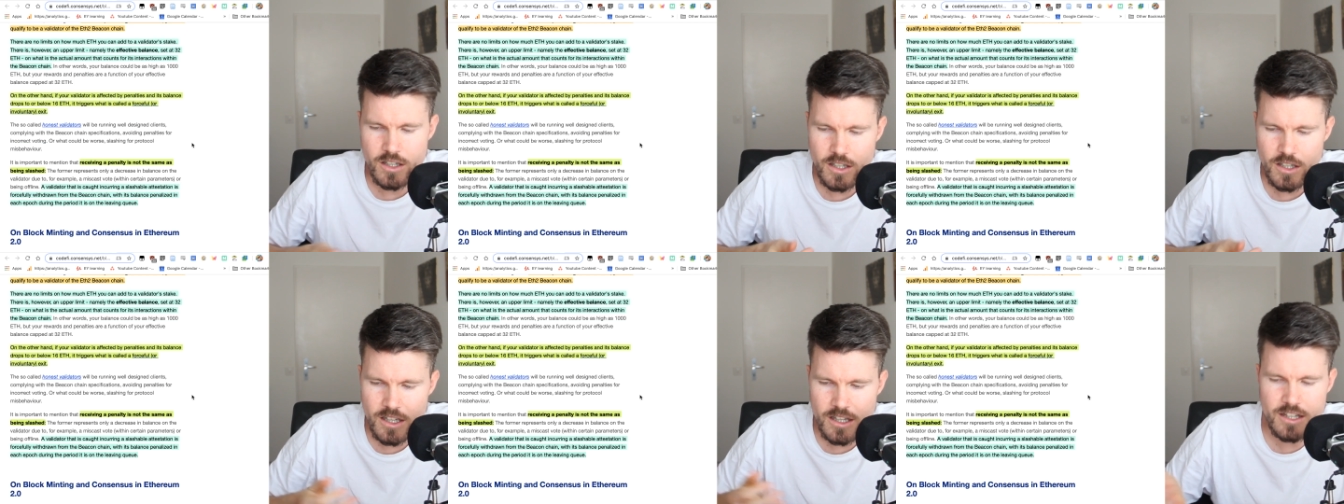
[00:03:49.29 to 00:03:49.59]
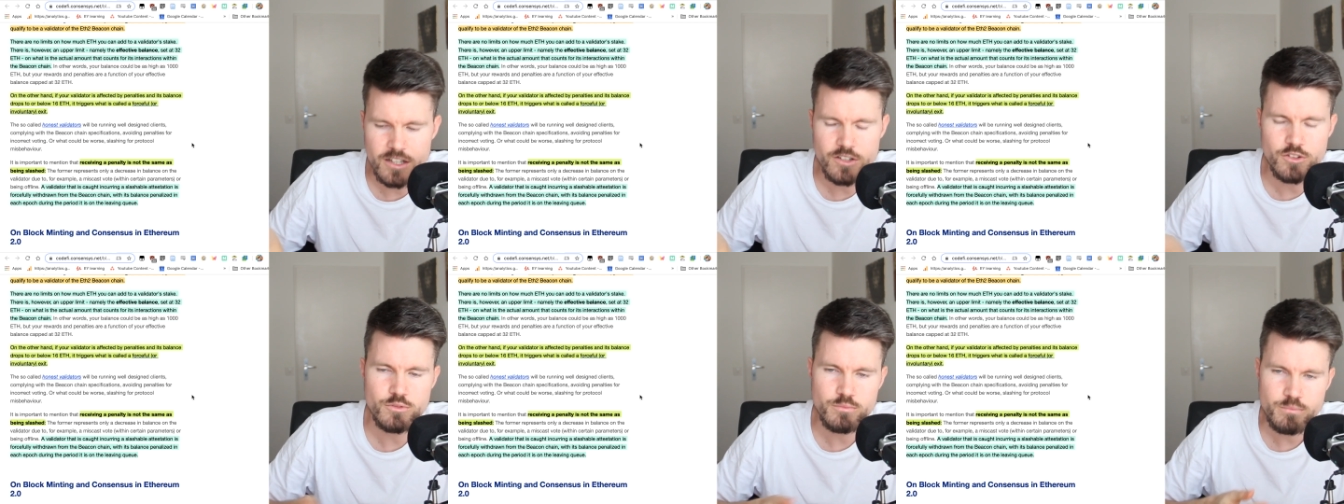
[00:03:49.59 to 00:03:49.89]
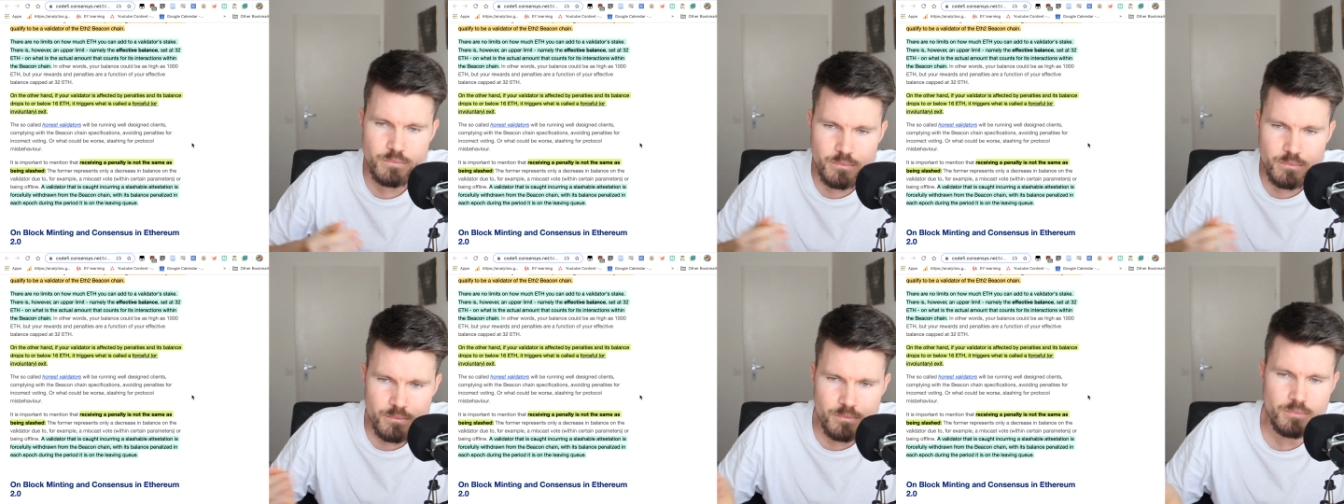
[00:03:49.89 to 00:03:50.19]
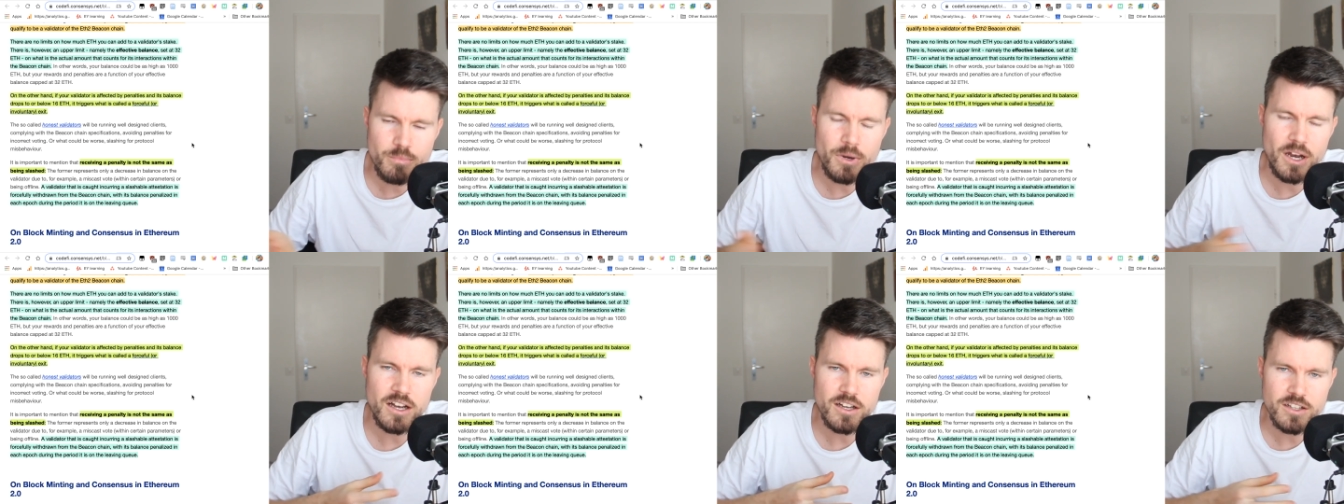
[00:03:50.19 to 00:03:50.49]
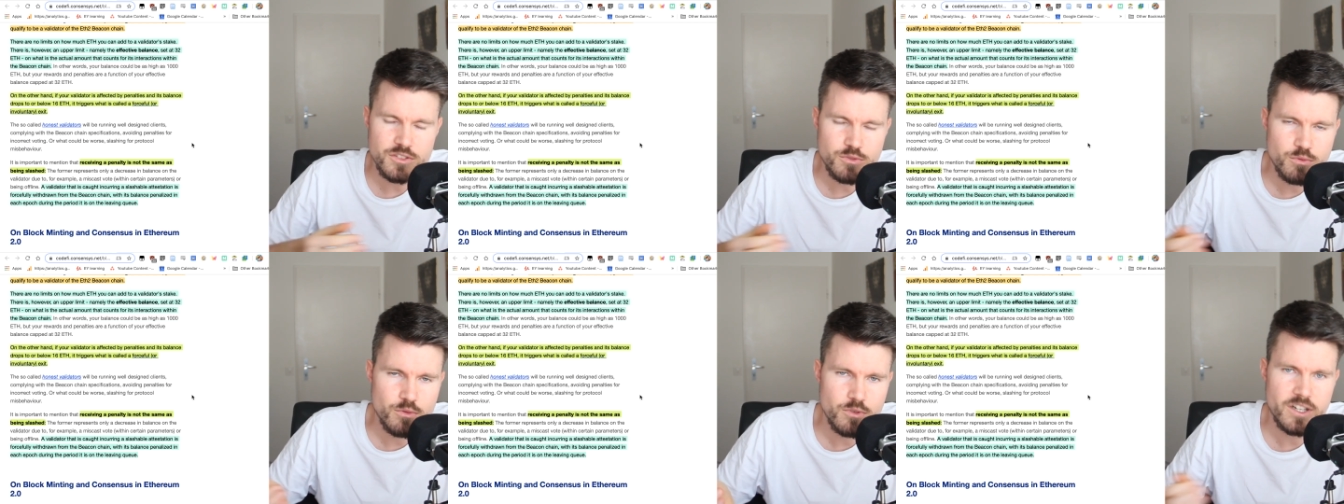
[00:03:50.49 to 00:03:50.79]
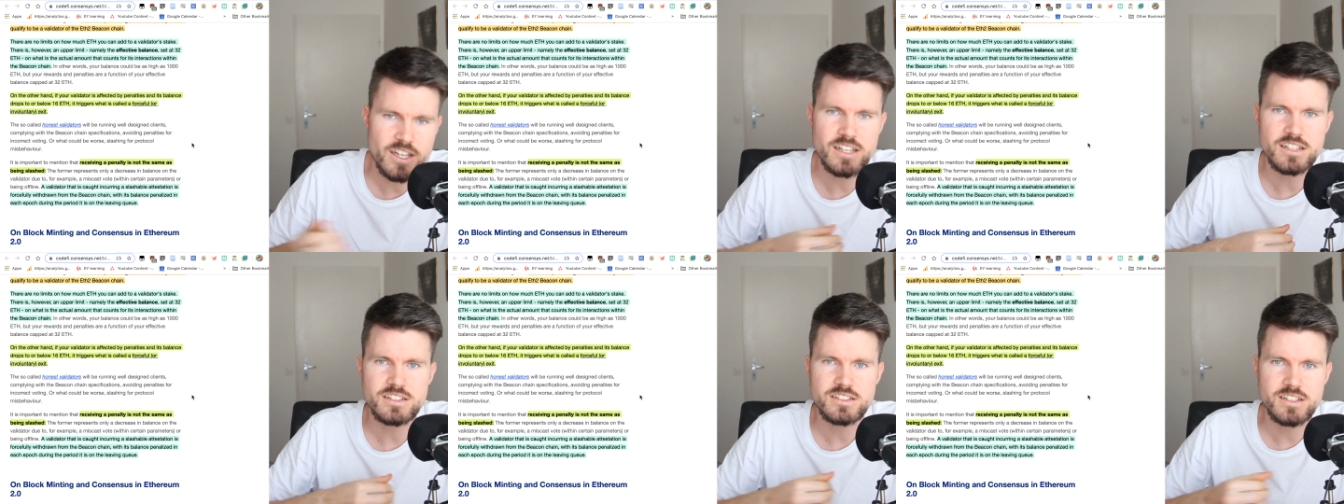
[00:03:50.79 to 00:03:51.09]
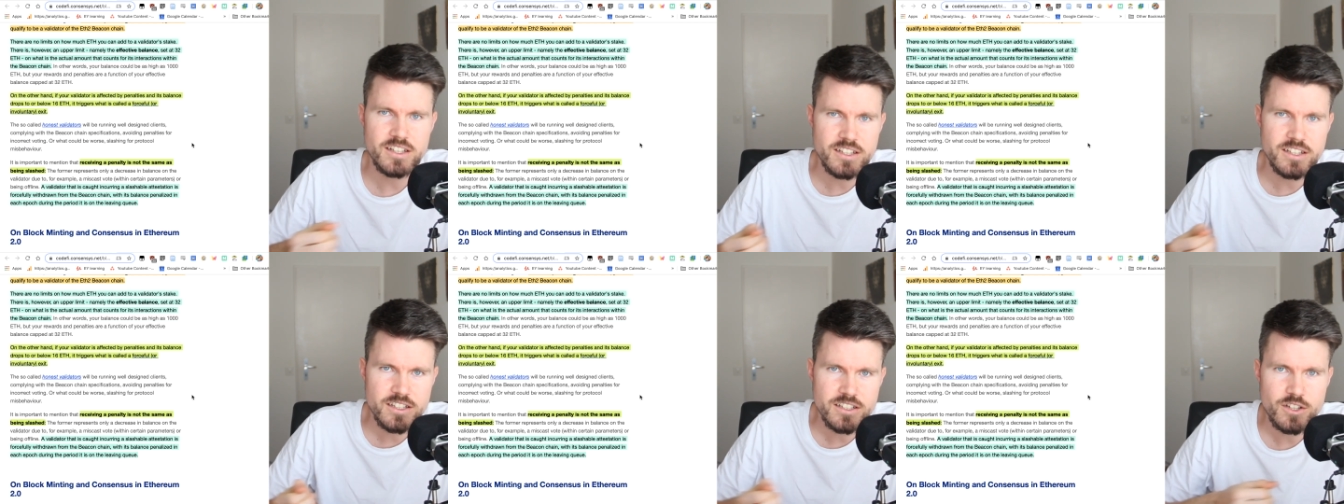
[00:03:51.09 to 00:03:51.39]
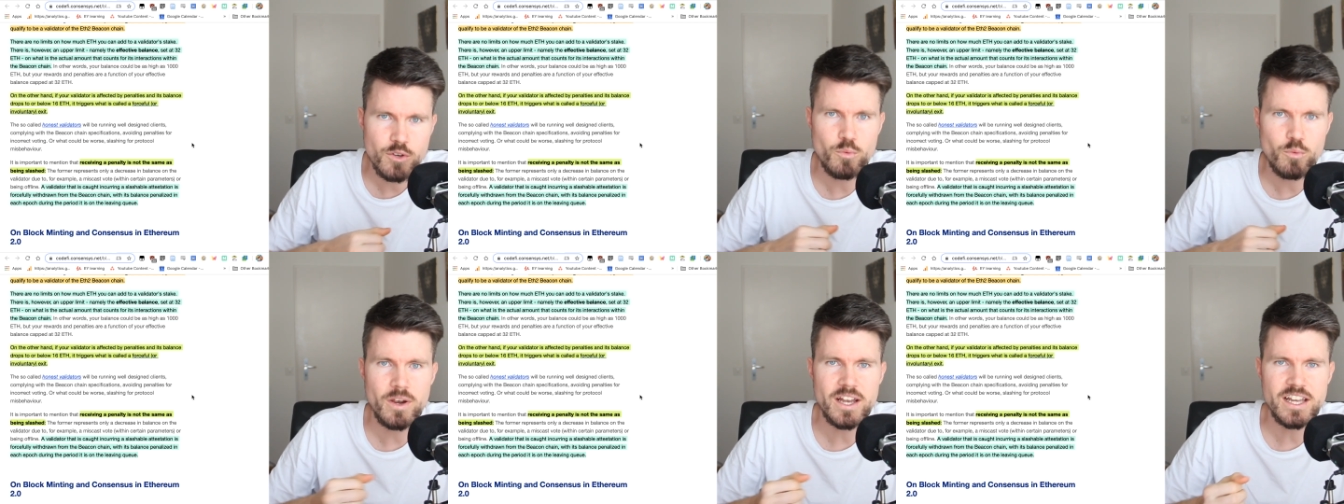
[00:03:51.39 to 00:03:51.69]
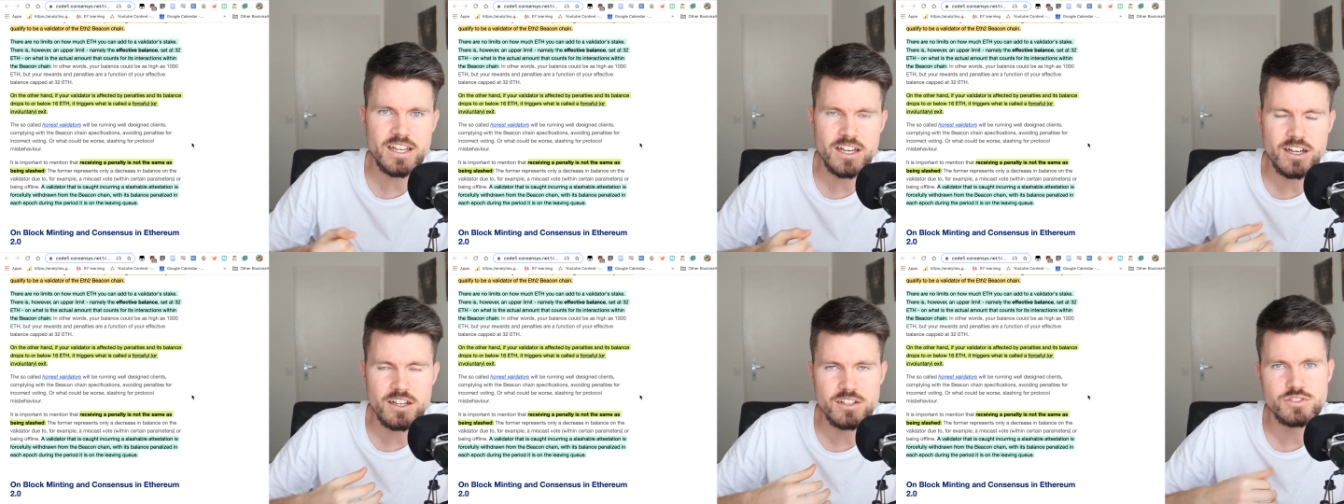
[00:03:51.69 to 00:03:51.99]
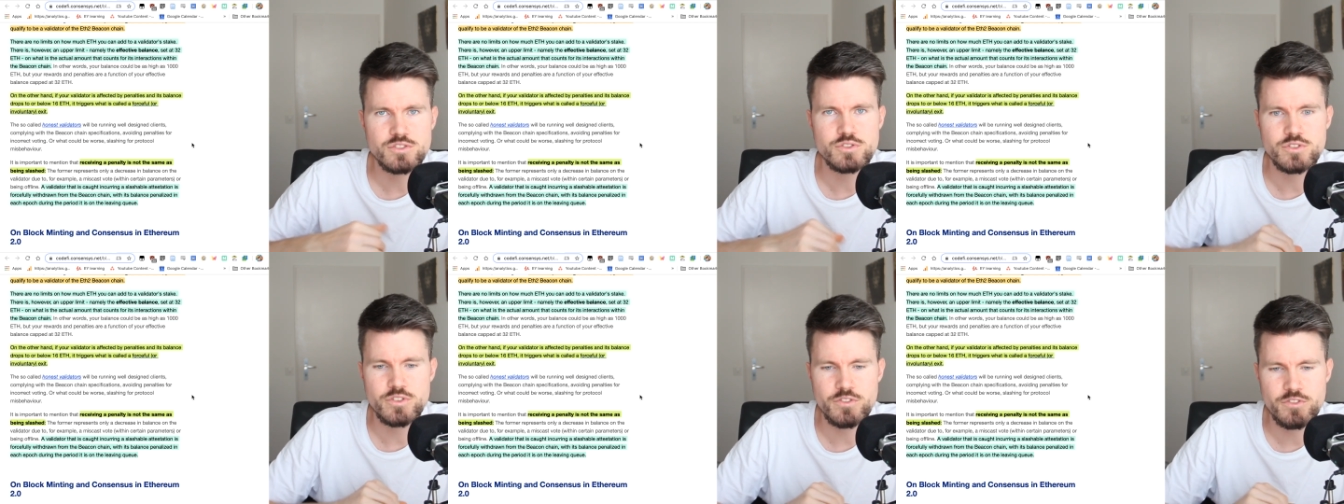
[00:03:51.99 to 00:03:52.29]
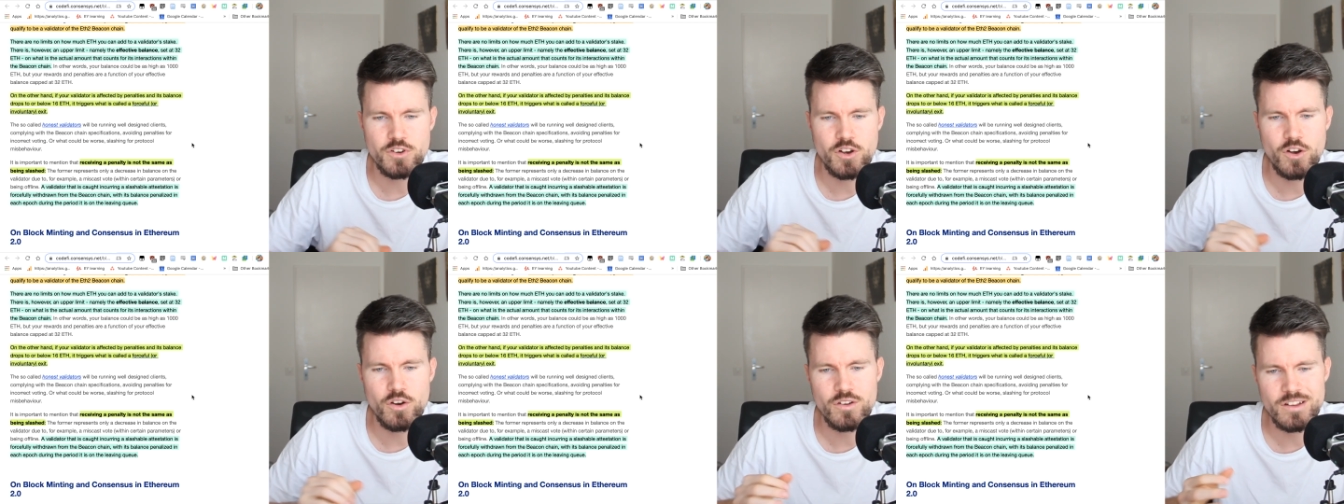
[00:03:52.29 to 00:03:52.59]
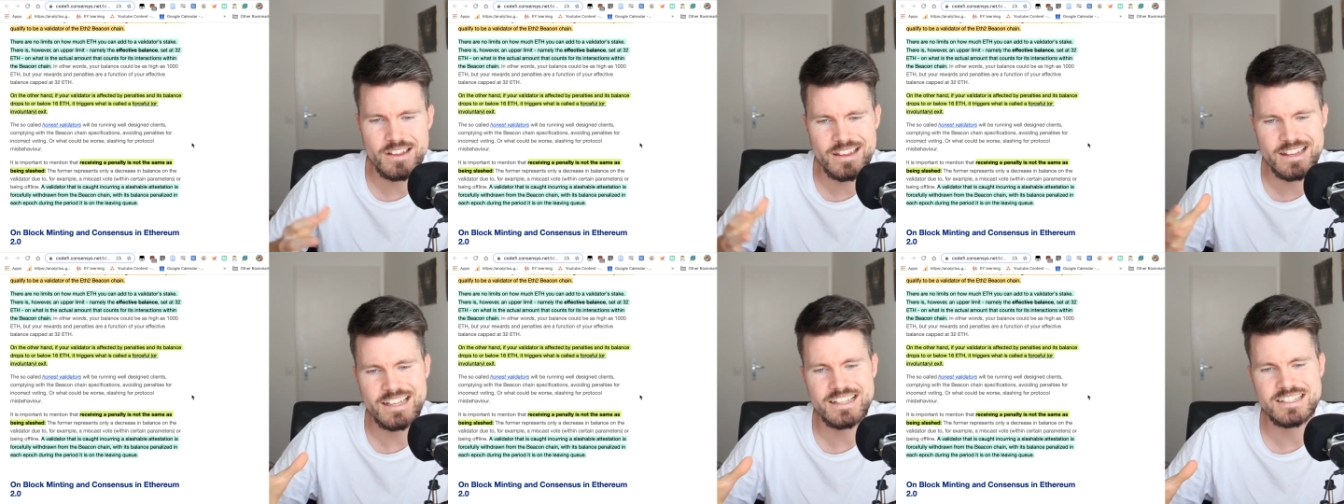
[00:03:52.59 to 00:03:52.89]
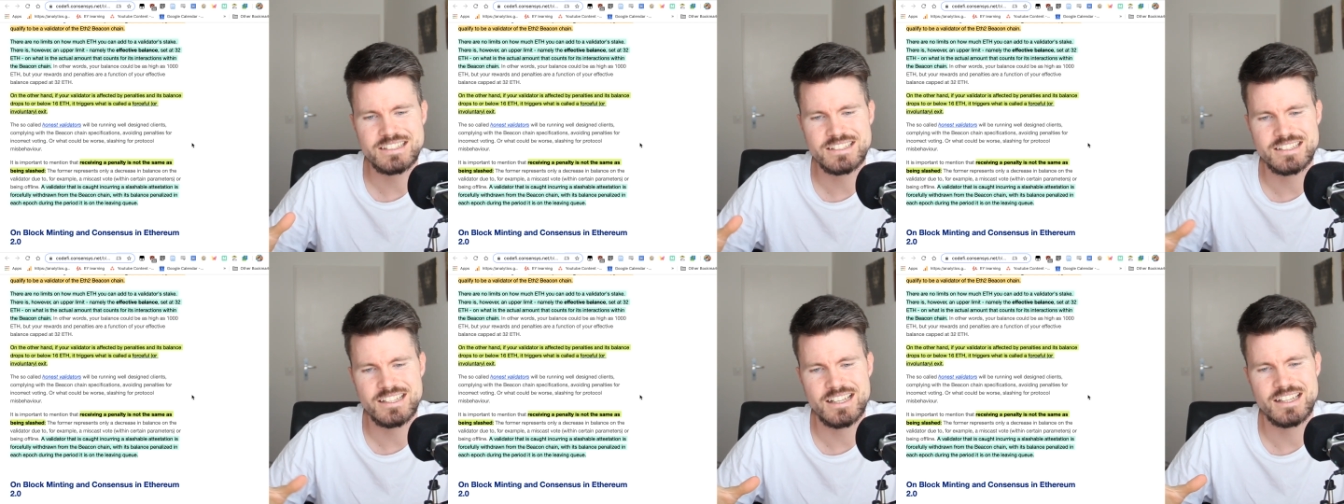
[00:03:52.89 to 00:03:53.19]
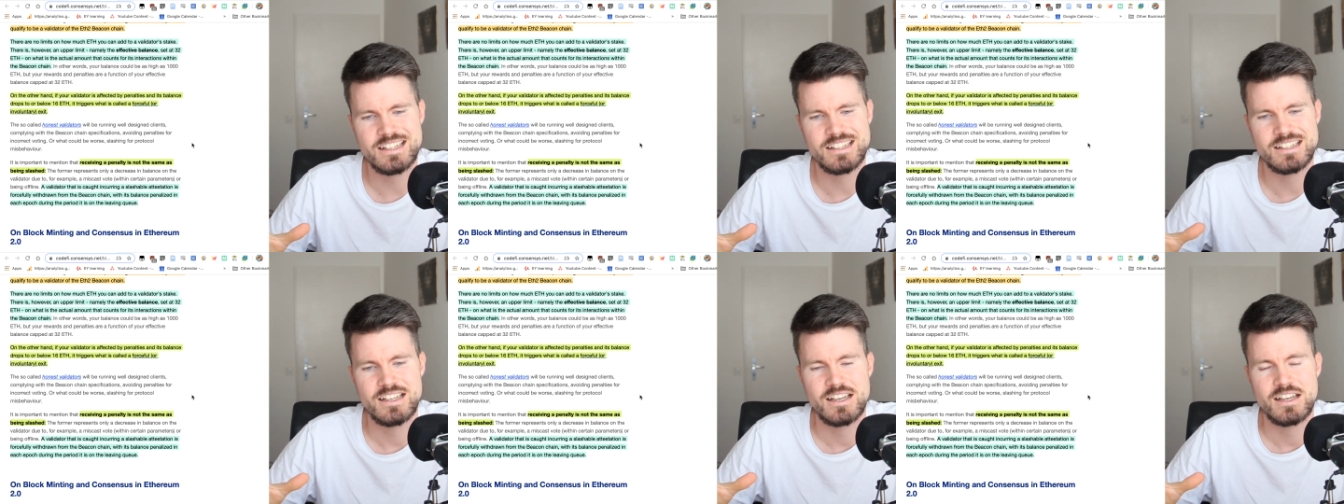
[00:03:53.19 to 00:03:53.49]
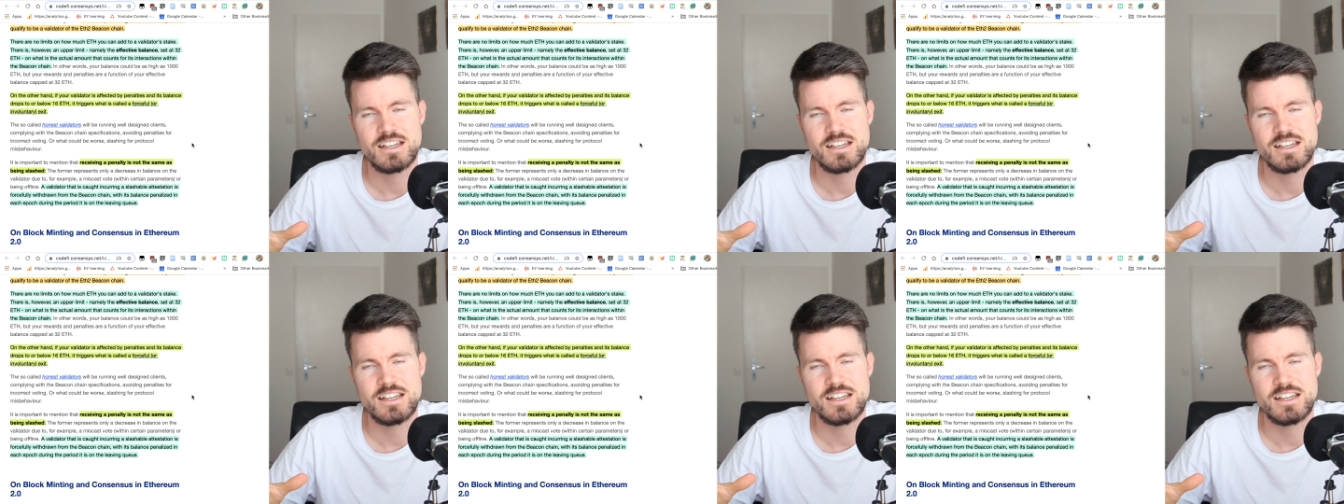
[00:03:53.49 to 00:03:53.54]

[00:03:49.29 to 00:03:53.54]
A little parts will get taken away until you've got less than